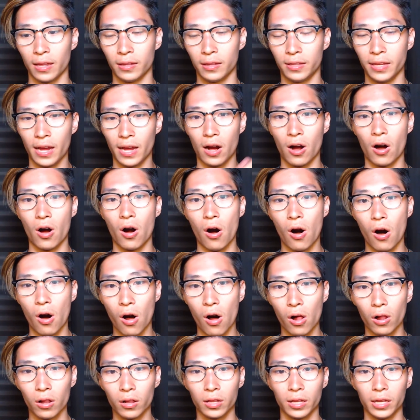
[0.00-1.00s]
they are
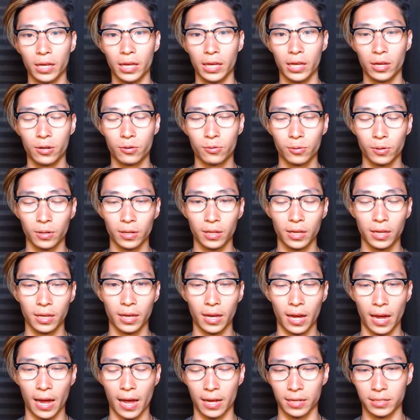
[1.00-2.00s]
all
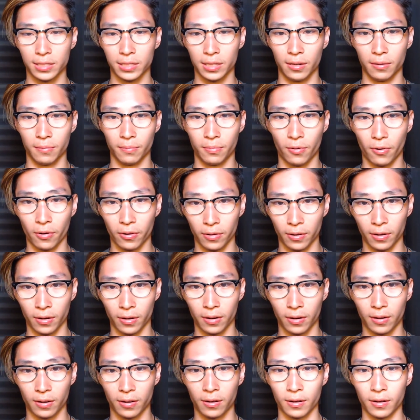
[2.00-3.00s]
equally as important,
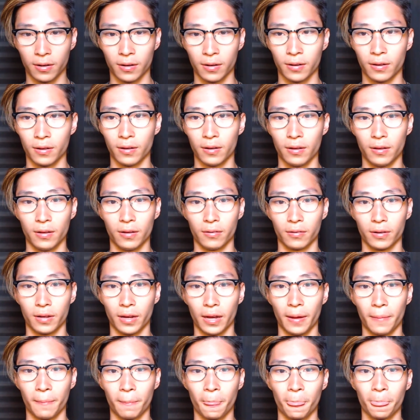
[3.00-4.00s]

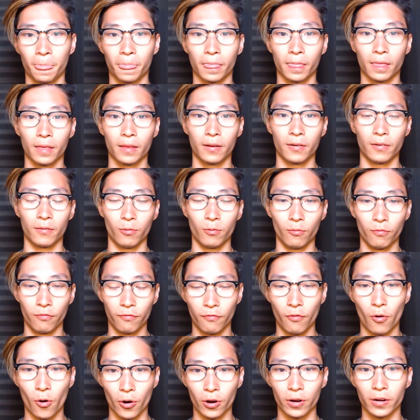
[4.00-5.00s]
okay,
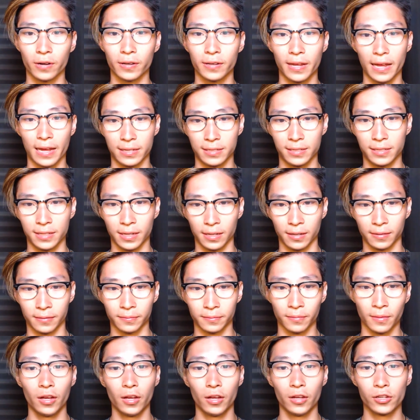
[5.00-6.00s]
for testing.
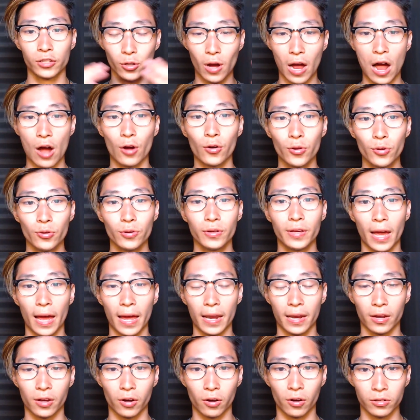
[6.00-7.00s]
So how do you
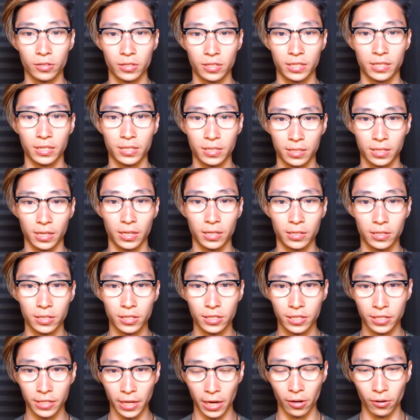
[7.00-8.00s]
get consistent
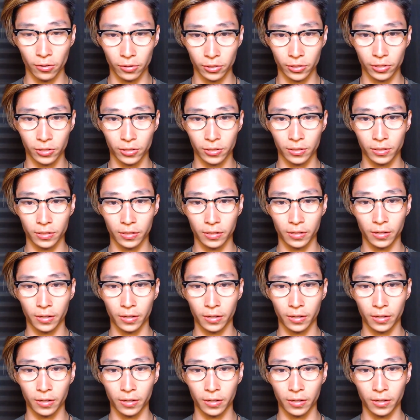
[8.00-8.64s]
sales?